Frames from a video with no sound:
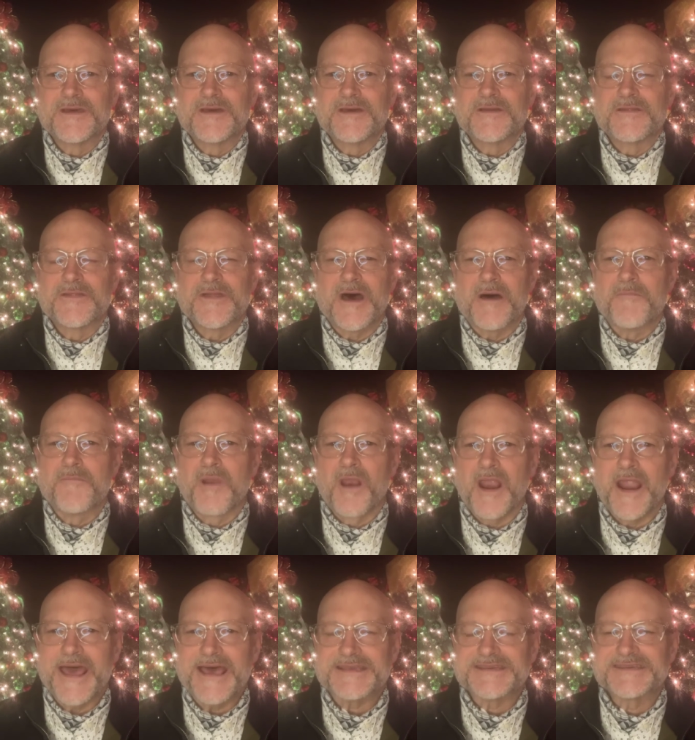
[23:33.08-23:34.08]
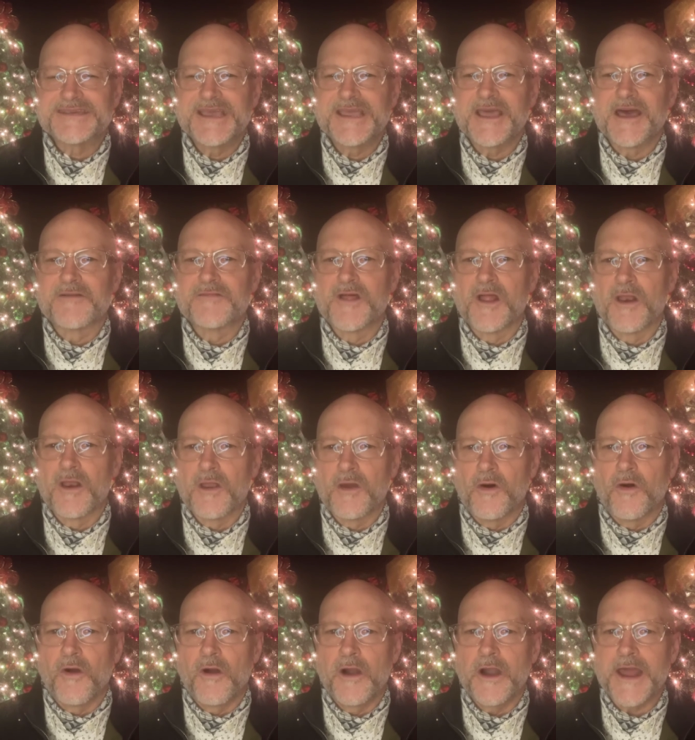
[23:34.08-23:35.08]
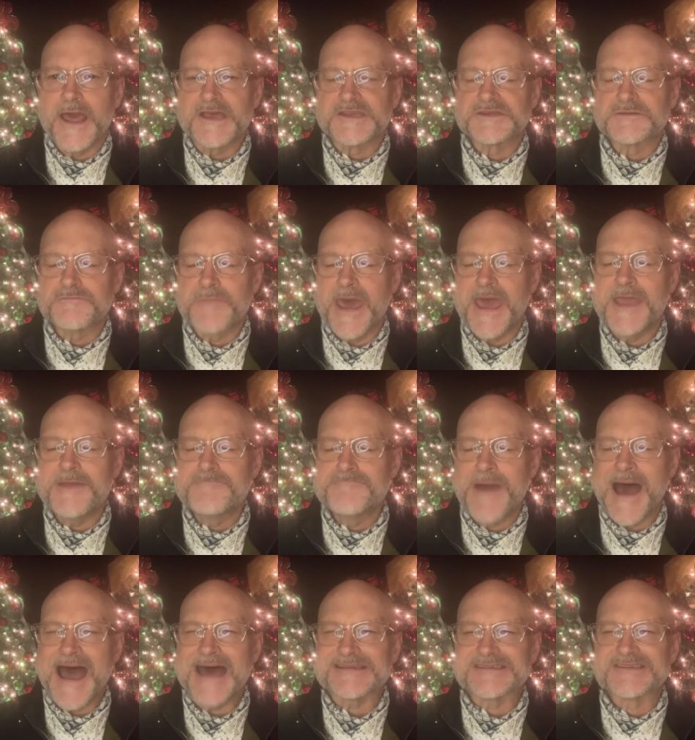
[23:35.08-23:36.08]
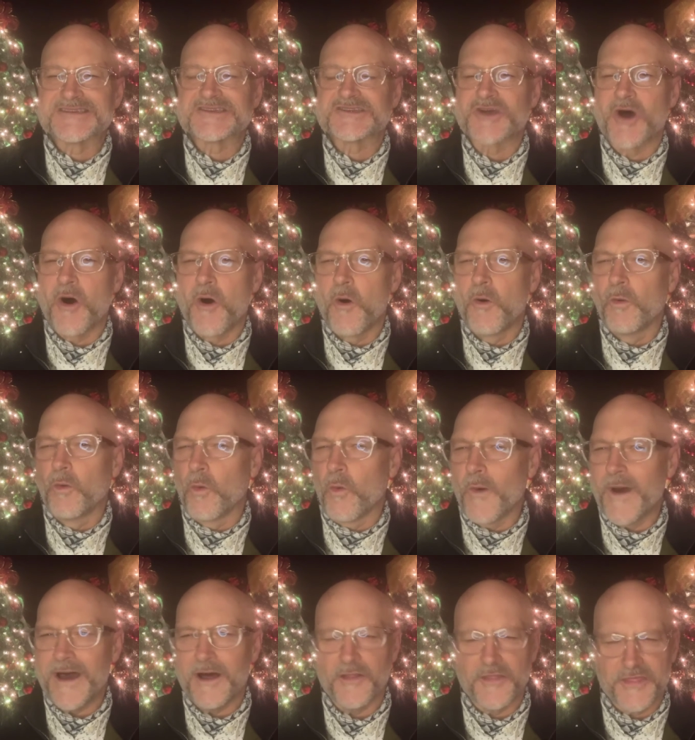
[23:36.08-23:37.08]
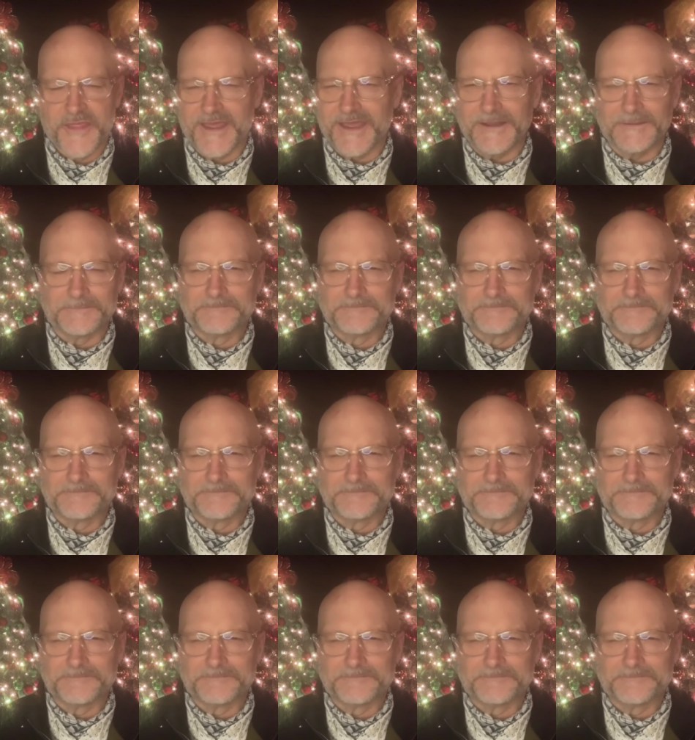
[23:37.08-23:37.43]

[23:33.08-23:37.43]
The blessing of the Lord has made my soul wealthy.